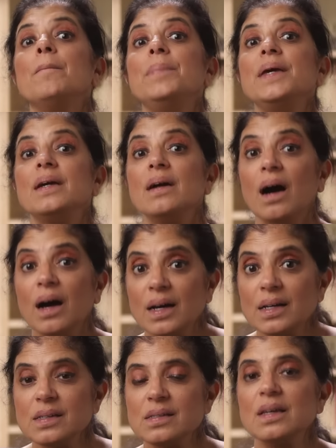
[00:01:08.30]

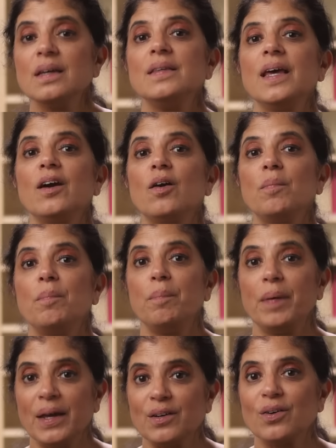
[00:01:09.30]
Because they are
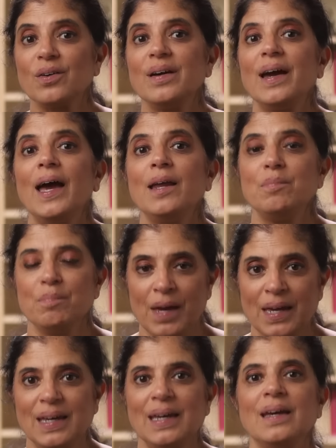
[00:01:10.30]
better at
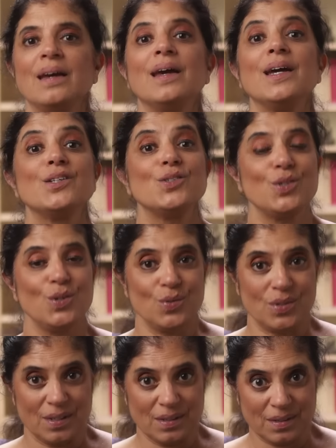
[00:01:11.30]
making
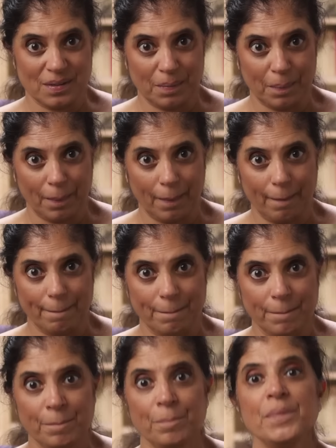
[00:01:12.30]
excuses.
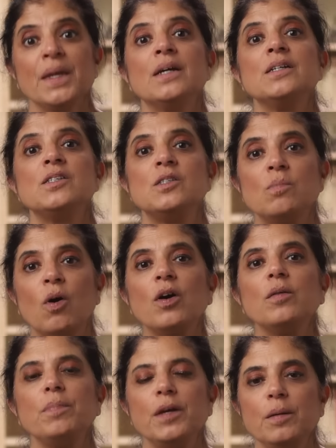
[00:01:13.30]

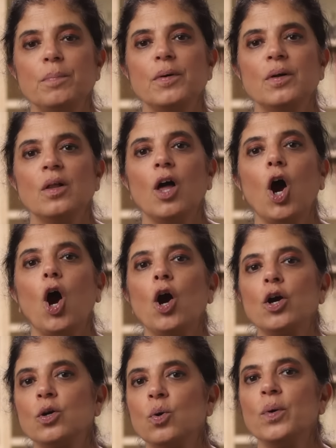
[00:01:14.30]
Smart people
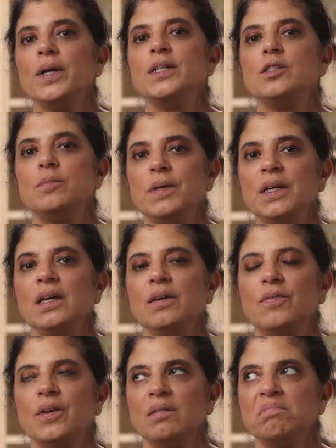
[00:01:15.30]
are going to be
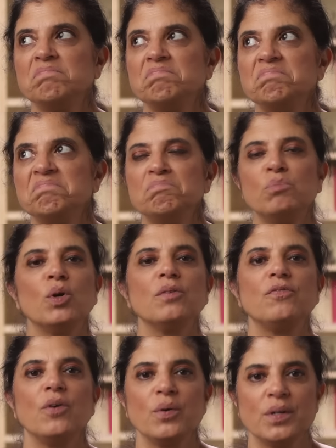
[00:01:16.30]
even more
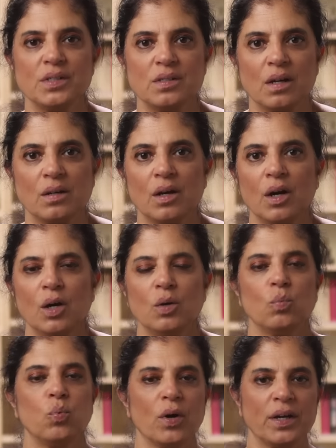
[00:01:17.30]
focused on
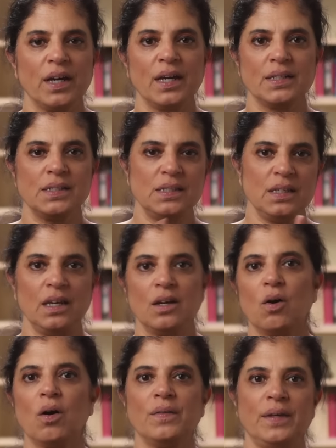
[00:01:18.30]
working and
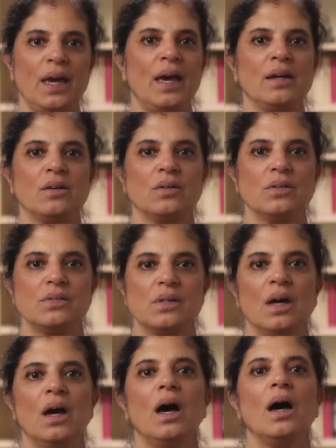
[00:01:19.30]
seeing all the angles,
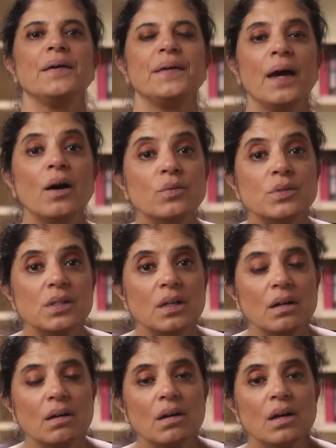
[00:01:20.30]

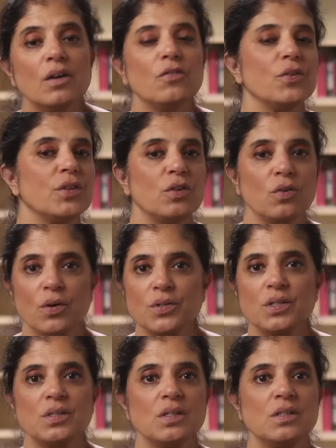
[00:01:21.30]
accounting for the
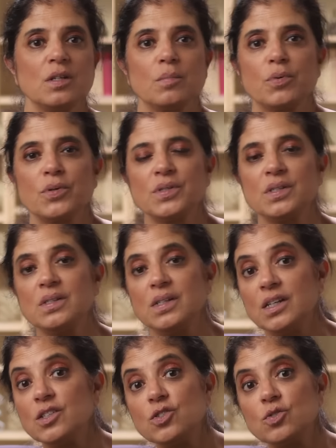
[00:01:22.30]
narcissistic person's
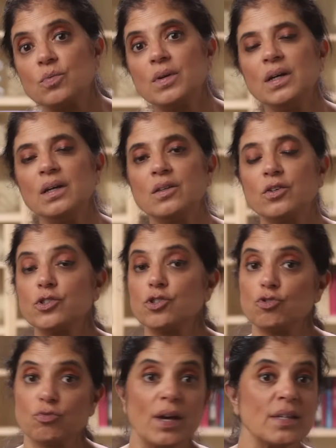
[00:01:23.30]
history, their
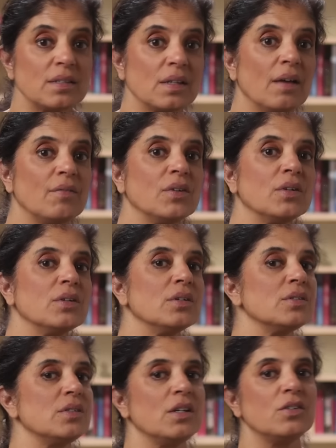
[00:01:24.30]
stress
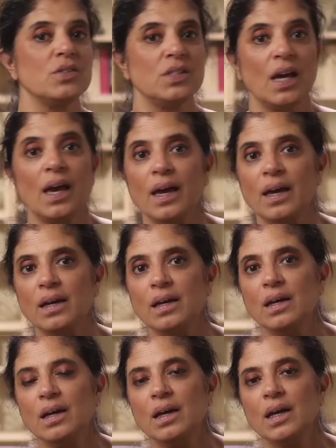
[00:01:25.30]
levels, their day.